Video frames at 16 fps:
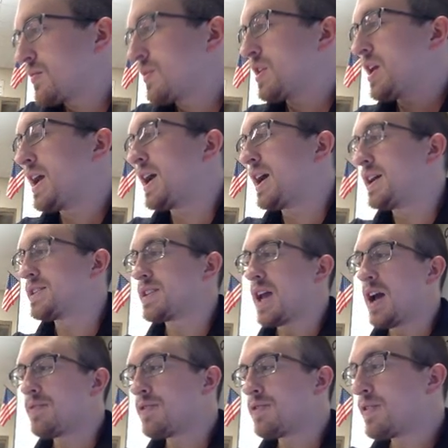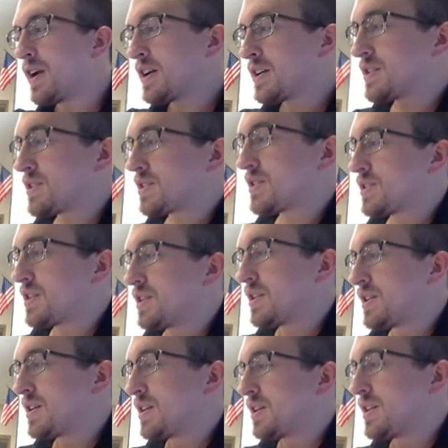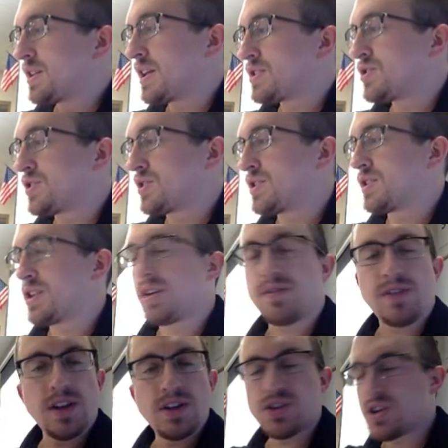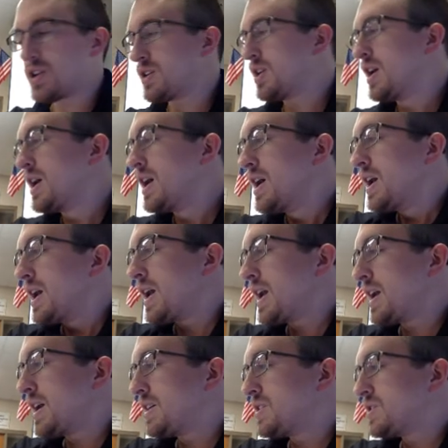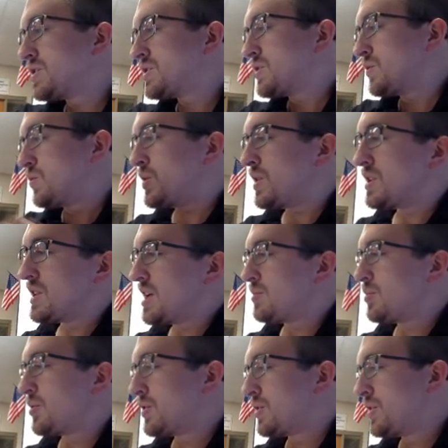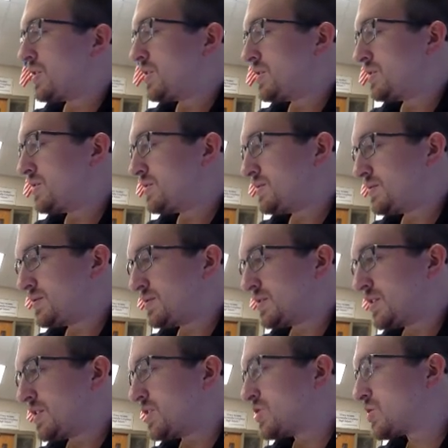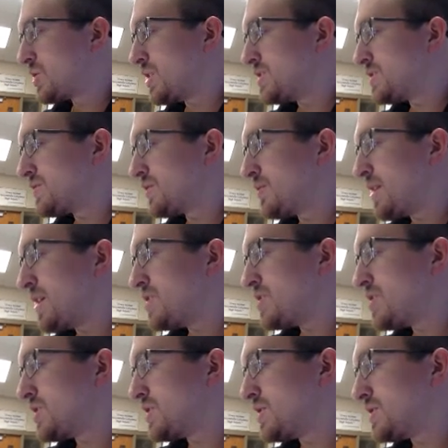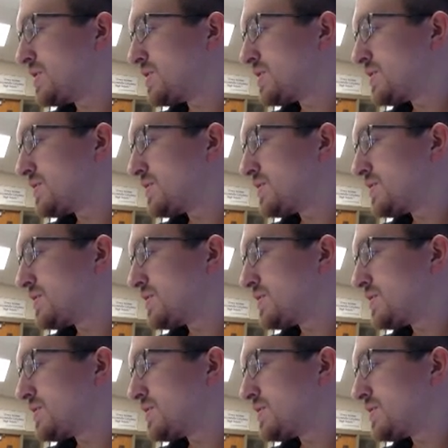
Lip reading: as f of x. That's just a convention. And we label transformations